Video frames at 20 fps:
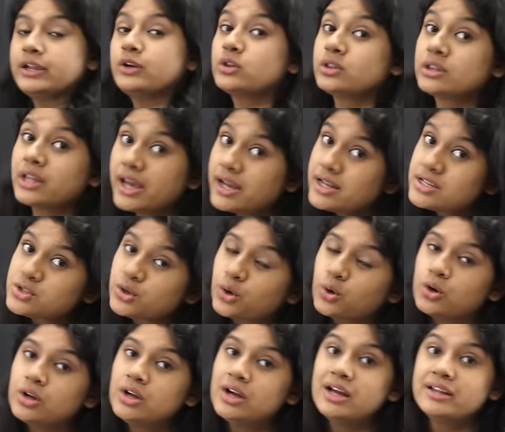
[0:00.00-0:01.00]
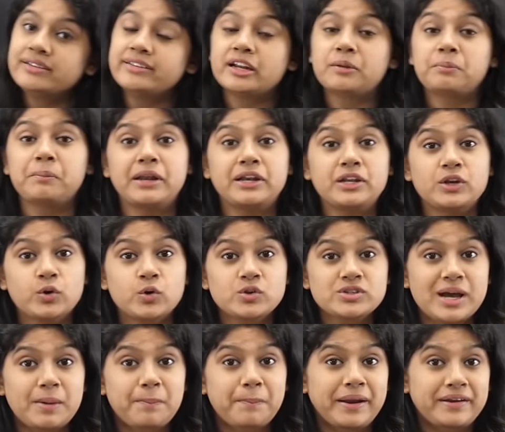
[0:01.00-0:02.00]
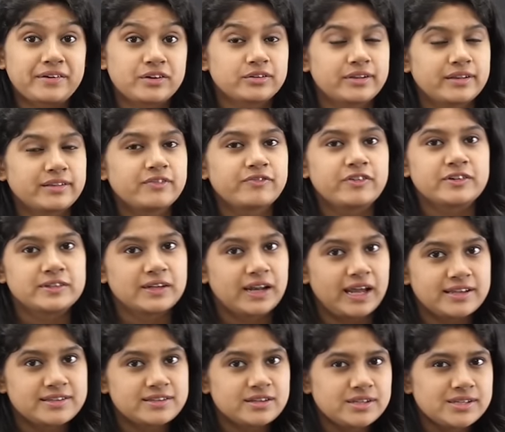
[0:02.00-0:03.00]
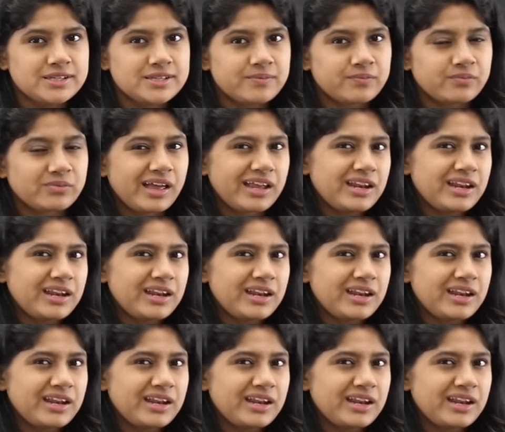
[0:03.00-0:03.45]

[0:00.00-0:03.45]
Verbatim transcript: you think so that manures are better than the fertilizers.